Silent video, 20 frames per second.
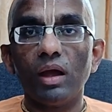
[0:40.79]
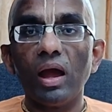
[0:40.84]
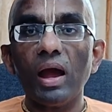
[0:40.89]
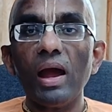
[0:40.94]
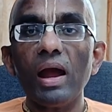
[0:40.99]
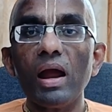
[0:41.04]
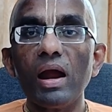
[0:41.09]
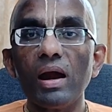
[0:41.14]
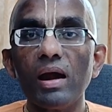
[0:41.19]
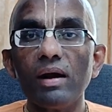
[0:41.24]

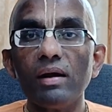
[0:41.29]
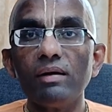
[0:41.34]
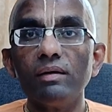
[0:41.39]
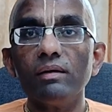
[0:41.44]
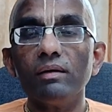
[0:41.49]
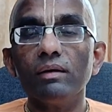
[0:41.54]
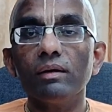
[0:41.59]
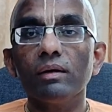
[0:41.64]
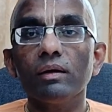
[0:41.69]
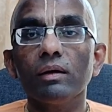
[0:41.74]

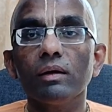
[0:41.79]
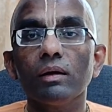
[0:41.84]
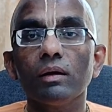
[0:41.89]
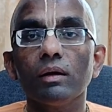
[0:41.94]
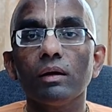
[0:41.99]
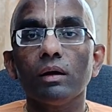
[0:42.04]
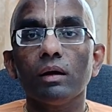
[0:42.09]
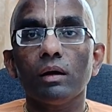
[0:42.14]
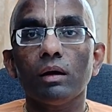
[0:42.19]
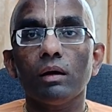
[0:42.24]
And
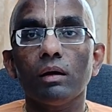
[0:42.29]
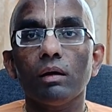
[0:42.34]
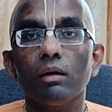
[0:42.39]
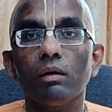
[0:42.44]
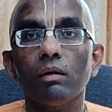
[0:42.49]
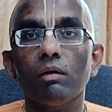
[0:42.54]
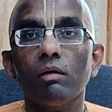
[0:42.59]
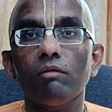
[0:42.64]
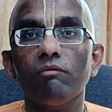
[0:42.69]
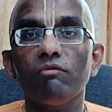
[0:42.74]
uh,
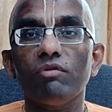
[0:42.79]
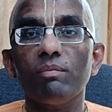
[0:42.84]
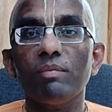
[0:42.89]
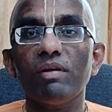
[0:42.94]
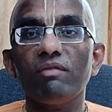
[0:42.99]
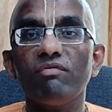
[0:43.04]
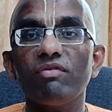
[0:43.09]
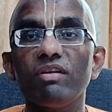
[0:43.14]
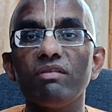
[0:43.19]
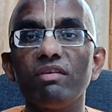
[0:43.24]
we
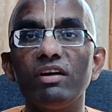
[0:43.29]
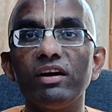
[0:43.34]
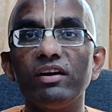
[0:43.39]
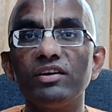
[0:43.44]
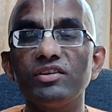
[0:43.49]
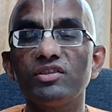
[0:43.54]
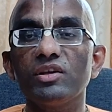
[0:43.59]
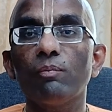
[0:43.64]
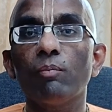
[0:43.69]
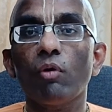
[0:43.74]
may feel very
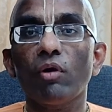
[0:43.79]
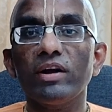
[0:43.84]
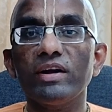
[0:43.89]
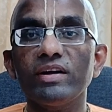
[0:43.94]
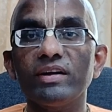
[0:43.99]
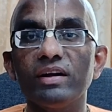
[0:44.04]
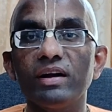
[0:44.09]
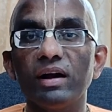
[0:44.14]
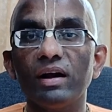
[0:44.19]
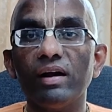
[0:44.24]

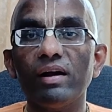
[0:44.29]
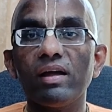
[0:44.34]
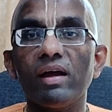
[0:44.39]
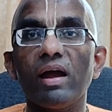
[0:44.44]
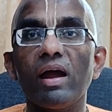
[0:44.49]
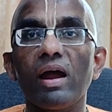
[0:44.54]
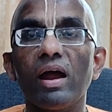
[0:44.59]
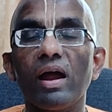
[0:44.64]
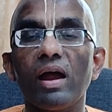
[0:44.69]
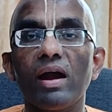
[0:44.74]

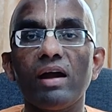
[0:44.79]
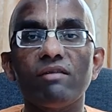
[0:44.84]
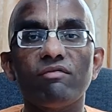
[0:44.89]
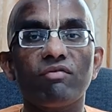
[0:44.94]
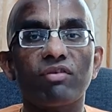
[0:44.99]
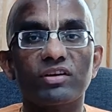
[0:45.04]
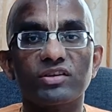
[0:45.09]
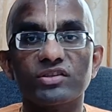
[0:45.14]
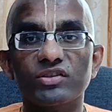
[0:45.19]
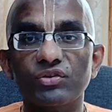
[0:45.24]
disappointed
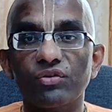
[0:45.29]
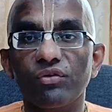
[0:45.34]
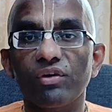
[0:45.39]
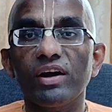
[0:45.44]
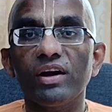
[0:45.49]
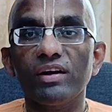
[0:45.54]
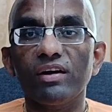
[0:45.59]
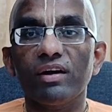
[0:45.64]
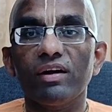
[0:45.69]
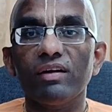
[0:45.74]
and
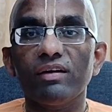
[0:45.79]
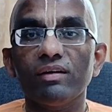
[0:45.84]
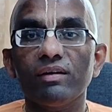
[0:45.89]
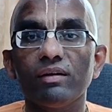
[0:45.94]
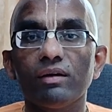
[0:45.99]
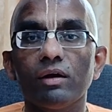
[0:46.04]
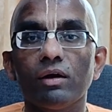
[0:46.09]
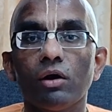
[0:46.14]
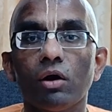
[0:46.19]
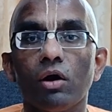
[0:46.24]
frustrated
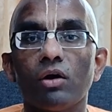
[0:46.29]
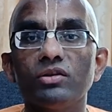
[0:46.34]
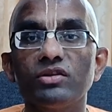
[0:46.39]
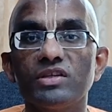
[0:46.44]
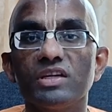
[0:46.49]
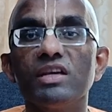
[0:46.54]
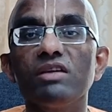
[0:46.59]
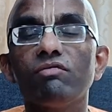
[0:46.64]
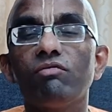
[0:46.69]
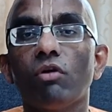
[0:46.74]
on
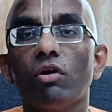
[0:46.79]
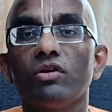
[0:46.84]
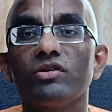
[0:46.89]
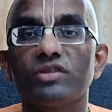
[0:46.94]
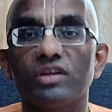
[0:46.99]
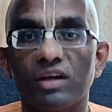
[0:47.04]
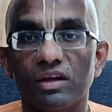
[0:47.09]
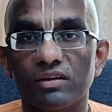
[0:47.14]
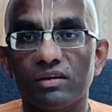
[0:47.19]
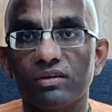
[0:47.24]
seeing
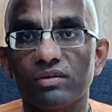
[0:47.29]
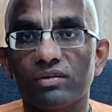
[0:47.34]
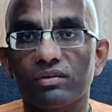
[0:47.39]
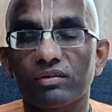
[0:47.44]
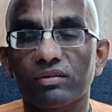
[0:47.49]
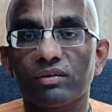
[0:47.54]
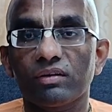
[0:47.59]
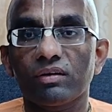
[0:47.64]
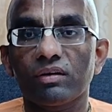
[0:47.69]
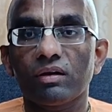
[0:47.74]
faults in
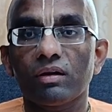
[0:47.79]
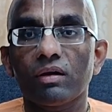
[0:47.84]
others.